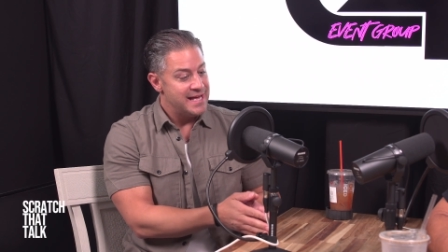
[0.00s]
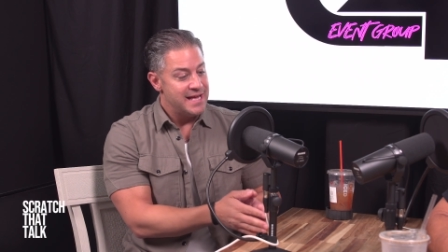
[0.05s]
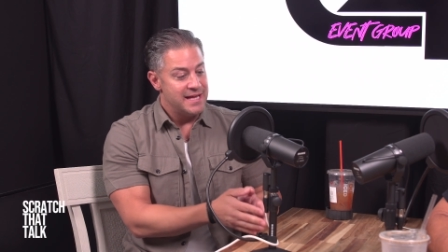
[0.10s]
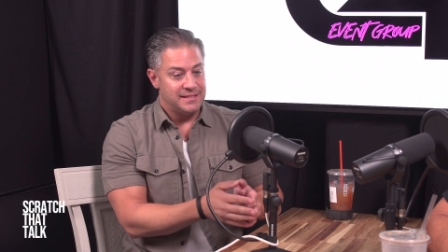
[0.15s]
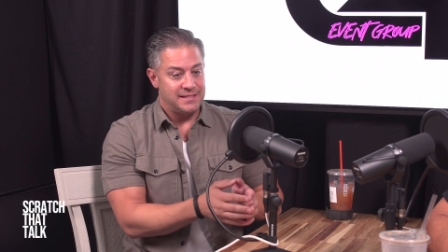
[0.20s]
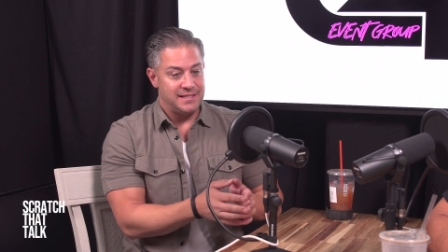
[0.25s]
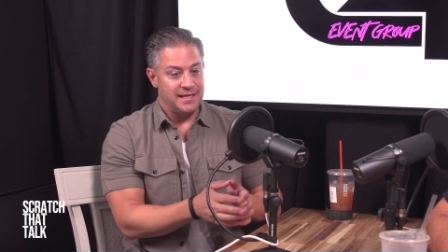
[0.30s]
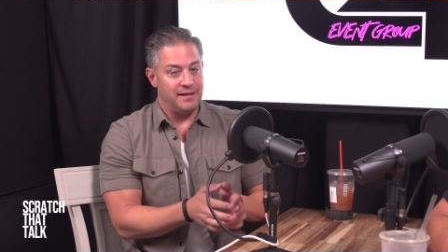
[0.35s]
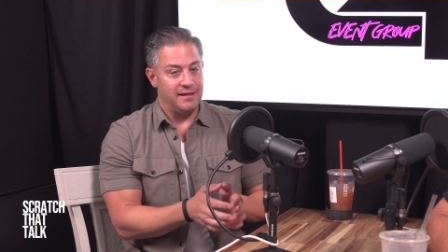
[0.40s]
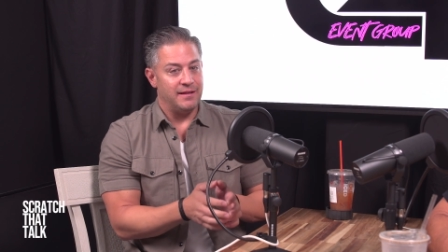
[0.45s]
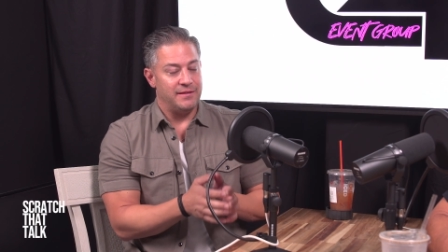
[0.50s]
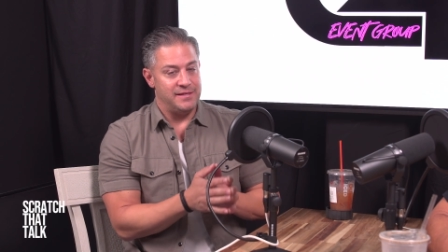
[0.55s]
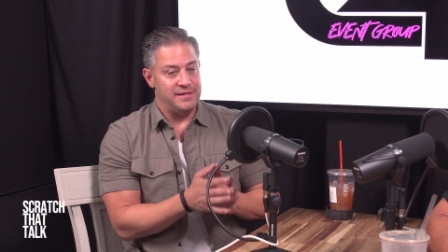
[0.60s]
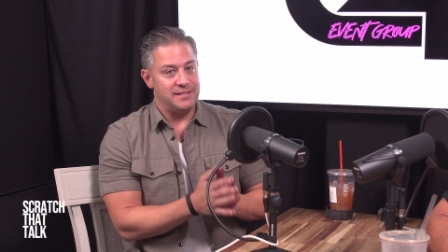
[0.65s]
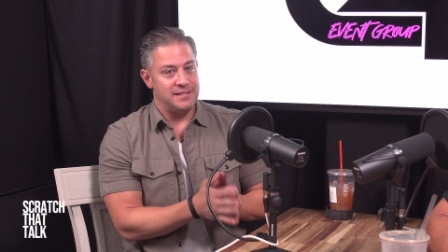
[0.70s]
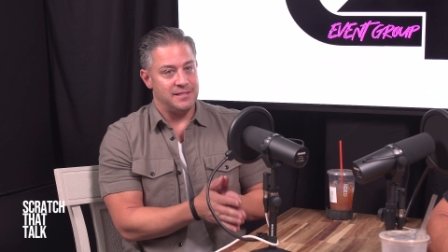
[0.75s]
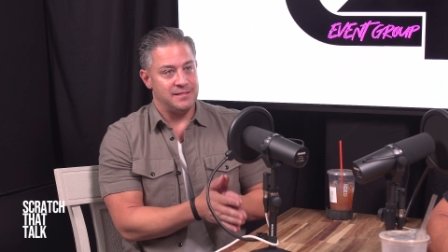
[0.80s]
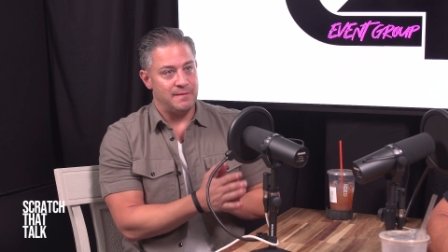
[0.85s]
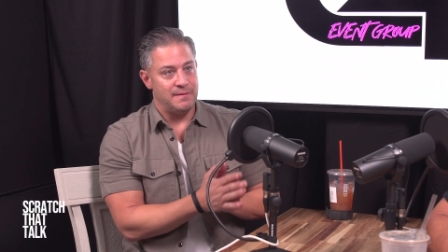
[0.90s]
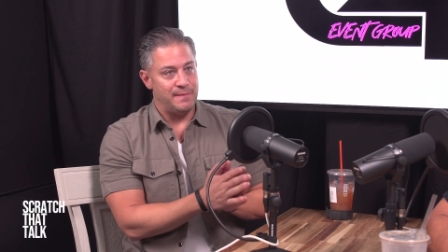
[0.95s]
See,
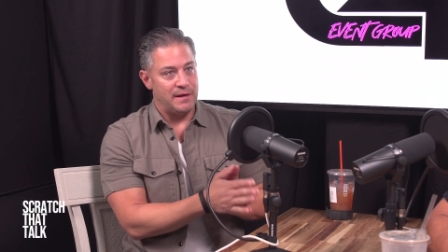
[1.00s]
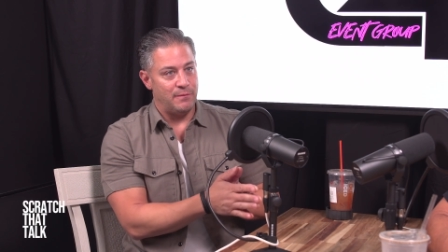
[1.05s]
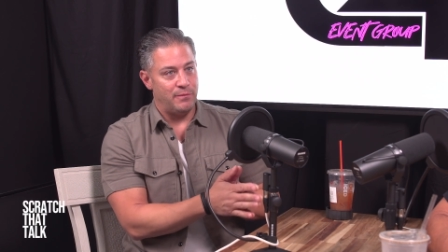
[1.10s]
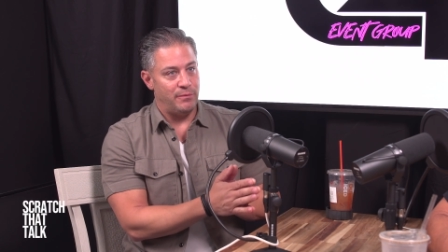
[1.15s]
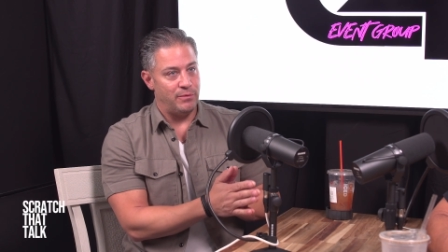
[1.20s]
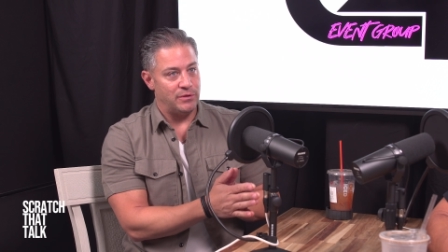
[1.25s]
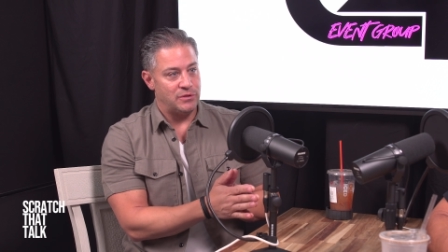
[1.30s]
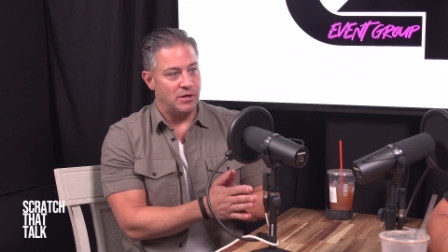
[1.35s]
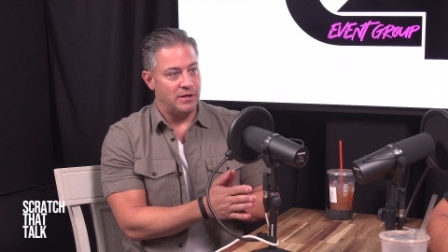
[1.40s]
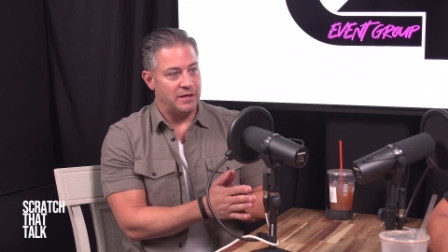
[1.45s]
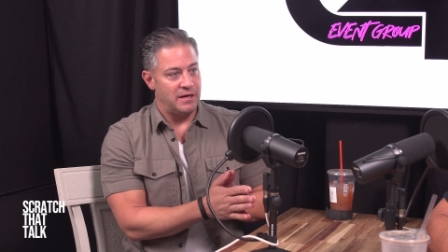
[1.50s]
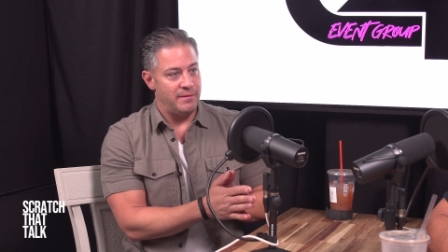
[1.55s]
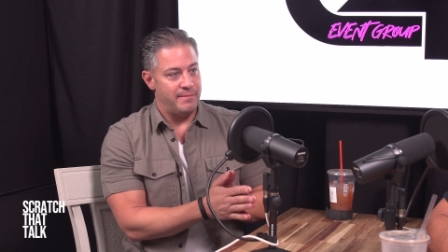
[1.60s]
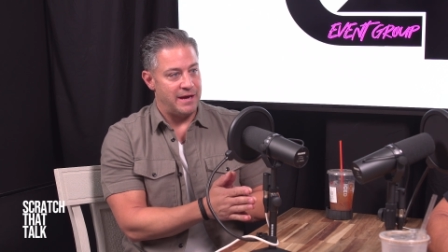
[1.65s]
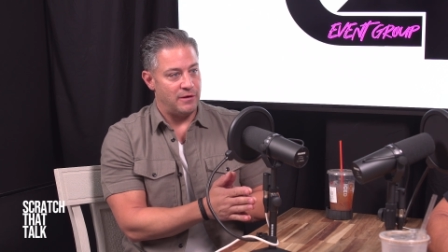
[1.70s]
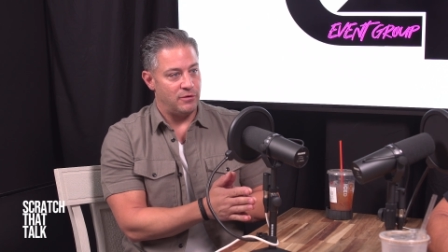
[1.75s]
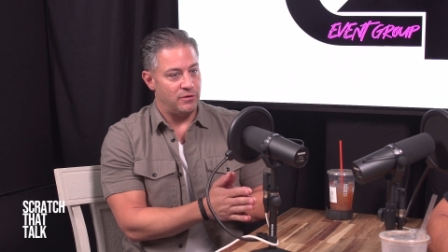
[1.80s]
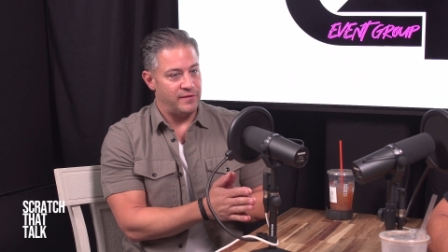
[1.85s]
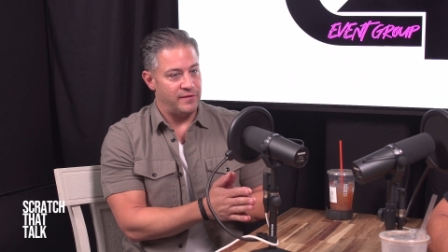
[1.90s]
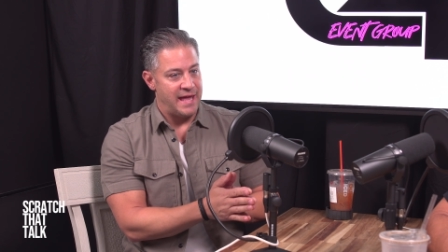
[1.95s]
this is something we were talking
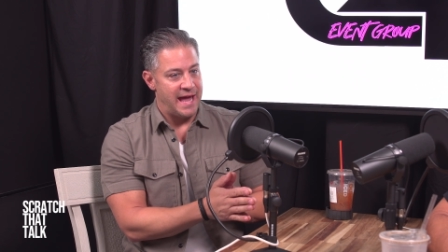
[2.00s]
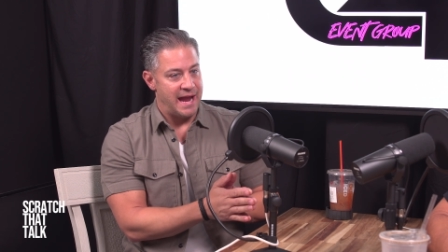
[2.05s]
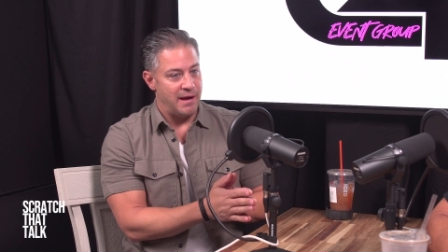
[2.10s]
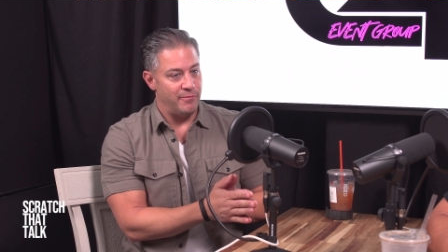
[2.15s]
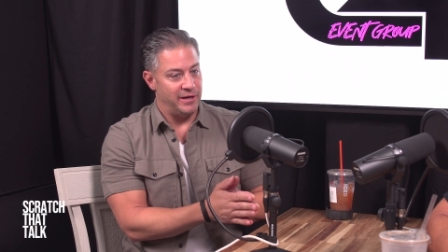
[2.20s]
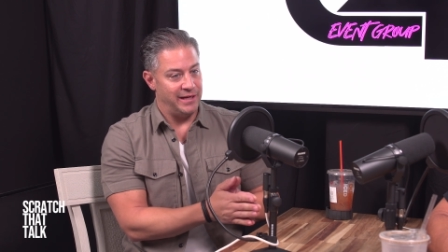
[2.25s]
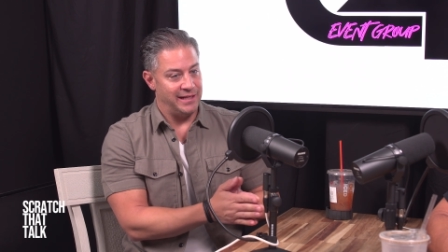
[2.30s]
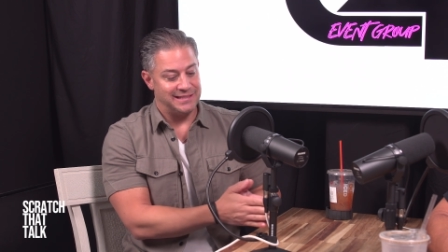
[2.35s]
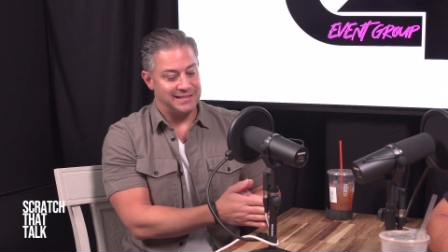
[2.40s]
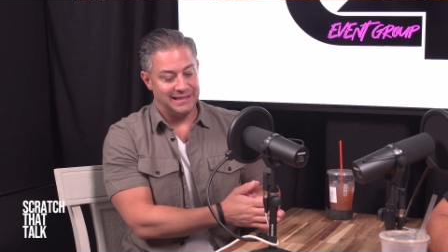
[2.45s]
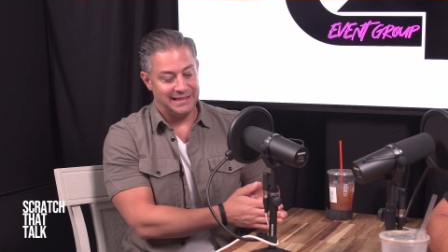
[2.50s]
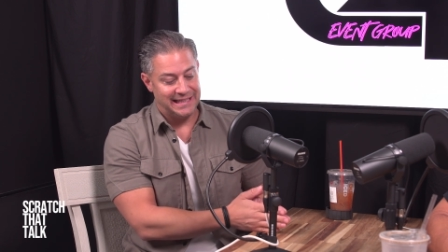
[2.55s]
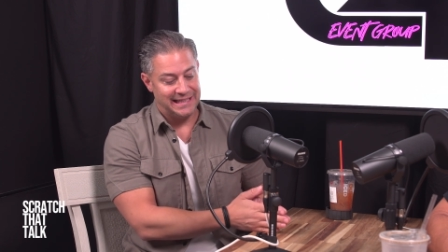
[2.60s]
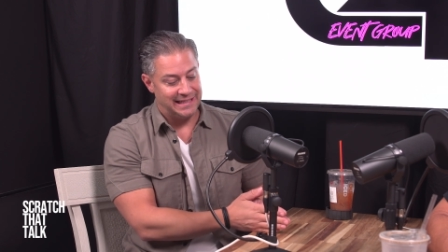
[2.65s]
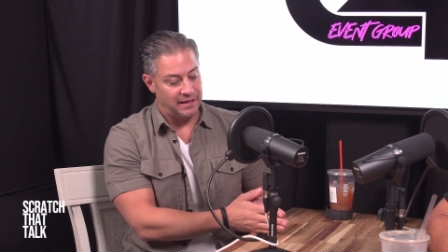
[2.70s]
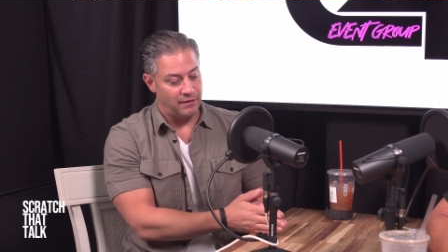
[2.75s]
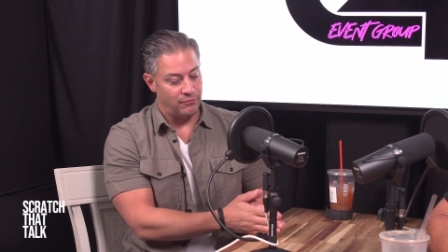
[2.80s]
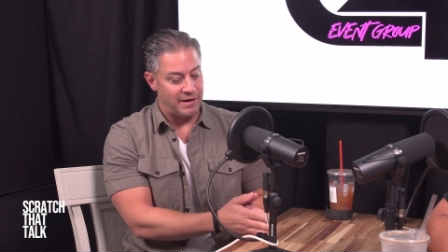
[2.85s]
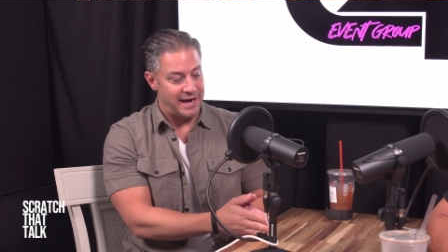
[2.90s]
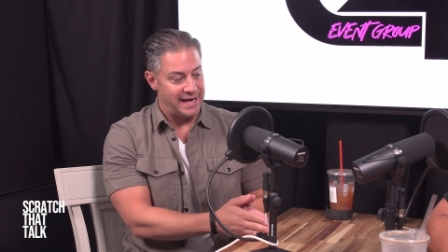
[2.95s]
about off camera, and it's
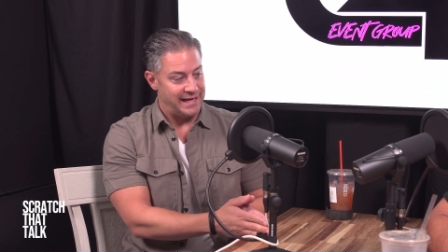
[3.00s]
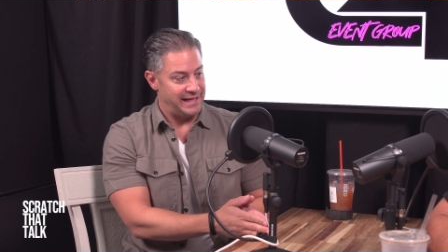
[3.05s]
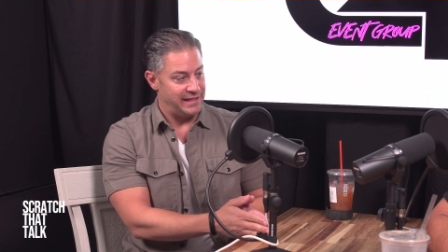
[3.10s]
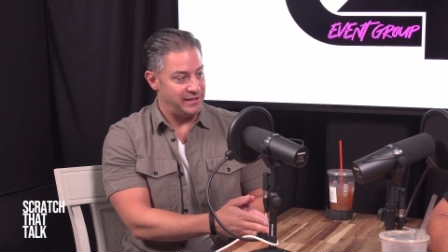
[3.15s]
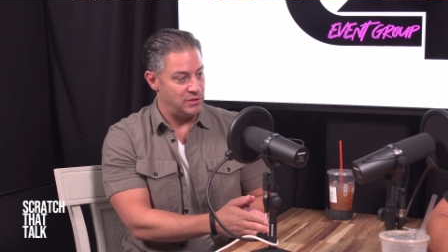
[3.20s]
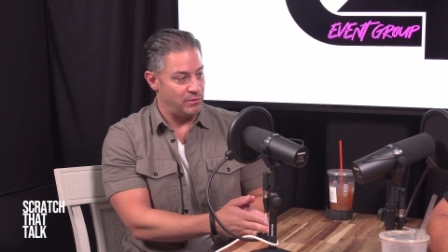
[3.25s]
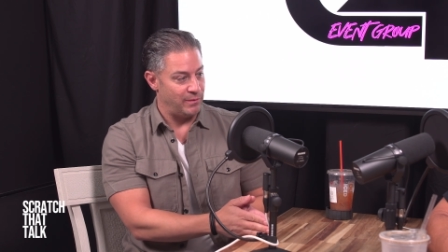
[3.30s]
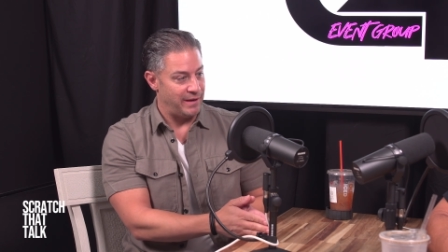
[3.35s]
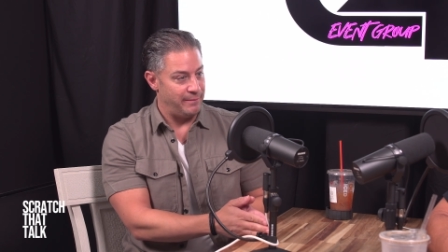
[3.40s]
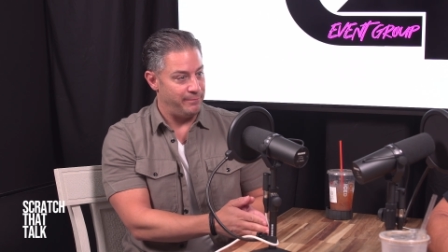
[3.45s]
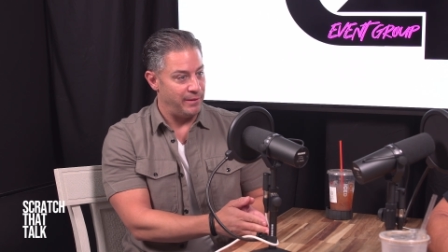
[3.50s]
leading right into it.